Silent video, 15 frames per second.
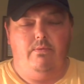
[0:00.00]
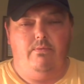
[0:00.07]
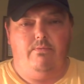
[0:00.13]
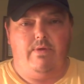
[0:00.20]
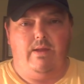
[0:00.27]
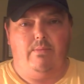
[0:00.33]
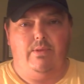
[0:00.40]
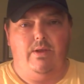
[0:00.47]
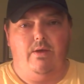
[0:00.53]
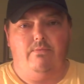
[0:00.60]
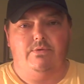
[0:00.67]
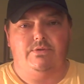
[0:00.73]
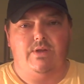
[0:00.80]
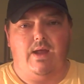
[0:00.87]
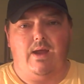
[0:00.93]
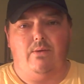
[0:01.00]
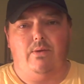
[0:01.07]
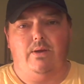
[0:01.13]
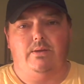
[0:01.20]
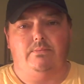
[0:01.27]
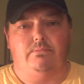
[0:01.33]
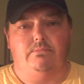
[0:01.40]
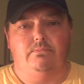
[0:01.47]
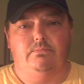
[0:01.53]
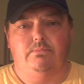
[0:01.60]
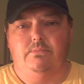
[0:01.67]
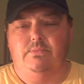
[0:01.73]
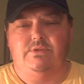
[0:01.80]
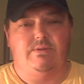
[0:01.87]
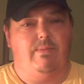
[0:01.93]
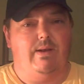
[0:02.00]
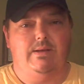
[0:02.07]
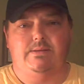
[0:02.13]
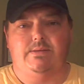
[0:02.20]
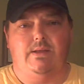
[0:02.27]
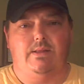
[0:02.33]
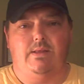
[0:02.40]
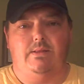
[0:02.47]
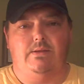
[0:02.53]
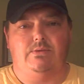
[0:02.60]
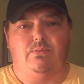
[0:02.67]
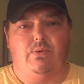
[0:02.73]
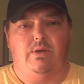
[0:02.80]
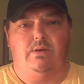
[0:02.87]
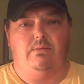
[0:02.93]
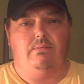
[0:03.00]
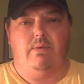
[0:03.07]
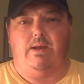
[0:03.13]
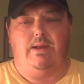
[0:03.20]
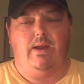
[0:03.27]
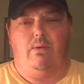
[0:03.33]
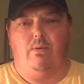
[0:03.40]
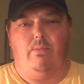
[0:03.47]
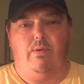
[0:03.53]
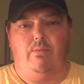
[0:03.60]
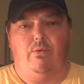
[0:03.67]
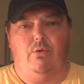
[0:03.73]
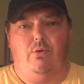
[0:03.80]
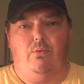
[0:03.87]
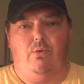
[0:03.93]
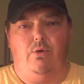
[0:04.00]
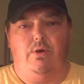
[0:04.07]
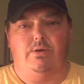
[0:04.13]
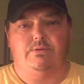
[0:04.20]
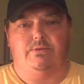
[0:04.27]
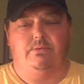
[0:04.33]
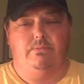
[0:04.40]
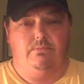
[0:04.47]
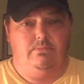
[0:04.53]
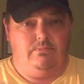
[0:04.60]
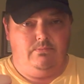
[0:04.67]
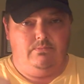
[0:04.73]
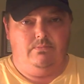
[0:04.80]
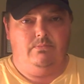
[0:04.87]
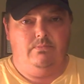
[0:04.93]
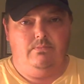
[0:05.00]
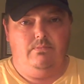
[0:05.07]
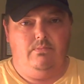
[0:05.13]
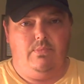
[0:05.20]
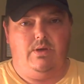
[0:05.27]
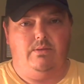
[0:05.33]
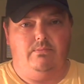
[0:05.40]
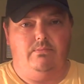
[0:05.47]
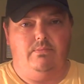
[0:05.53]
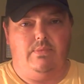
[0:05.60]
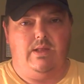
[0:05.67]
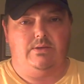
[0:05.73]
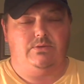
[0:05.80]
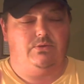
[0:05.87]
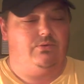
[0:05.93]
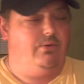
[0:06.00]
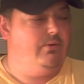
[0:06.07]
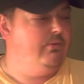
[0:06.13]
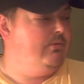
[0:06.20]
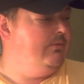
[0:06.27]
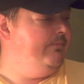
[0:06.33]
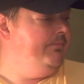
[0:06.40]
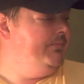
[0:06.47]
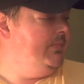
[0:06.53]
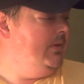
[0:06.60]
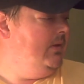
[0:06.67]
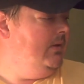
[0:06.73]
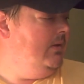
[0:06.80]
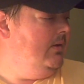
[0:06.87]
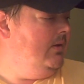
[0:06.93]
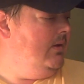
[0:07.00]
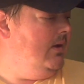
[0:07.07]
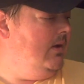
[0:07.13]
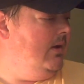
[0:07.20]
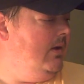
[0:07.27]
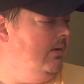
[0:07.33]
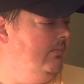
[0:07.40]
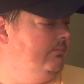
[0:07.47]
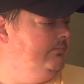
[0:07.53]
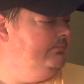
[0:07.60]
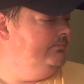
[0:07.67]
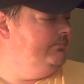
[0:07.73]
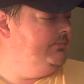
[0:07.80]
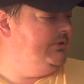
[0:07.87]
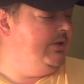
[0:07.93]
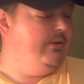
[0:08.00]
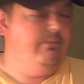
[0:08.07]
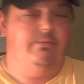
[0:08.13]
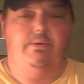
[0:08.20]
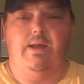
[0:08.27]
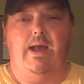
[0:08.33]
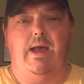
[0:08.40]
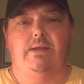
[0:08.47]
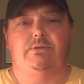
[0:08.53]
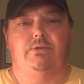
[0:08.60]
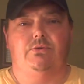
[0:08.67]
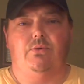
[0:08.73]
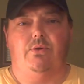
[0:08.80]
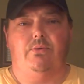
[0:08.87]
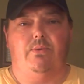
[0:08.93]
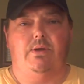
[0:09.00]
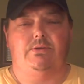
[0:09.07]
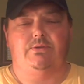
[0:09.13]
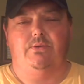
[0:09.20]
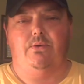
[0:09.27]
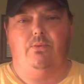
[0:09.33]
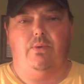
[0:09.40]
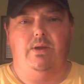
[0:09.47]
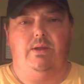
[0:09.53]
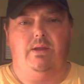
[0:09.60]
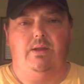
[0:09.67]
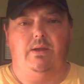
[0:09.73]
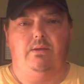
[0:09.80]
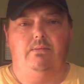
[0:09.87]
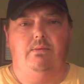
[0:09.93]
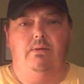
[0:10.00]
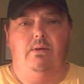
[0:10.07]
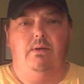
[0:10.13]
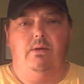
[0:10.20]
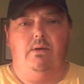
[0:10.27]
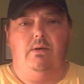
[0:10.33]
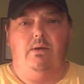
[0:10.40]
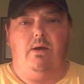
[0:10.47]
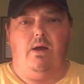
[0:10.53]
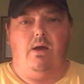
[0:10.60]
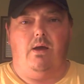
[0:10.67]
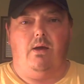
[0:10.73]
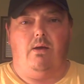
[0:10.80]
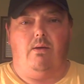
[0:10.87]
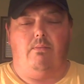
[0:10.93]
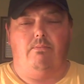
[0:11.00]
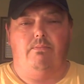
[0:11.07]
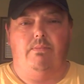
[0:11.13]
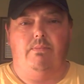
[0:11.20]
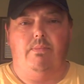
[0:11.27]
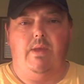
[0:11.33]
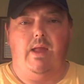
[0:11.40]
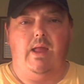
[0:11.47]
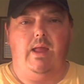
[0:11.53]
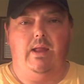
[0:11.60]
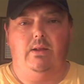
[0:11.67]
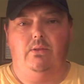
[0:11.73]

family over styrene. Somebody said that this week. I can't remember who it was, but that's the truth. So, guys, enjoy the rest of your weekend. Hang